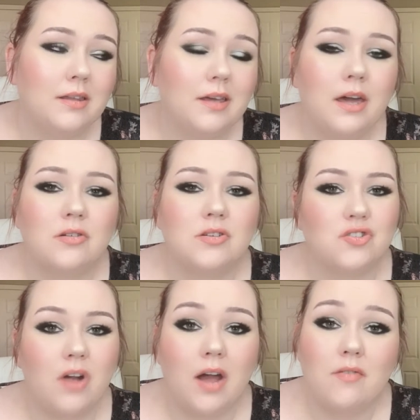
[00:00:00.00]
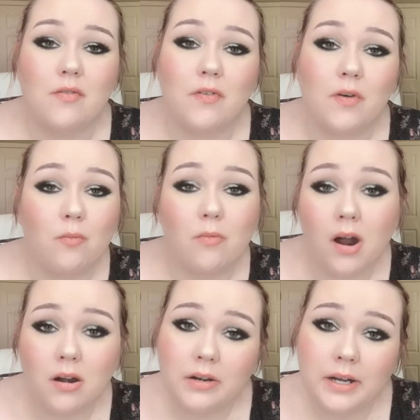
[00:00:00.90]
I don't drive a
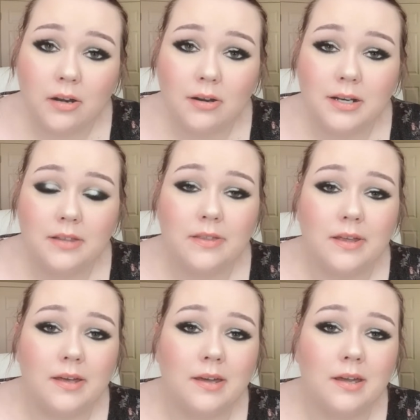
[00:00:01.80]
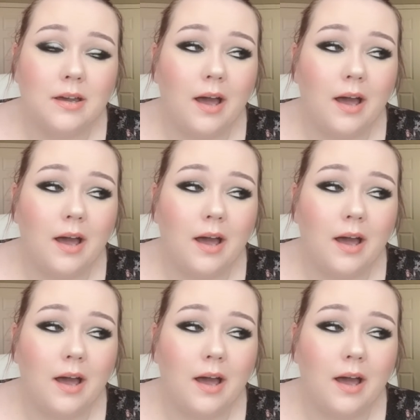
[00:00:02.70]
Ferrari or anything.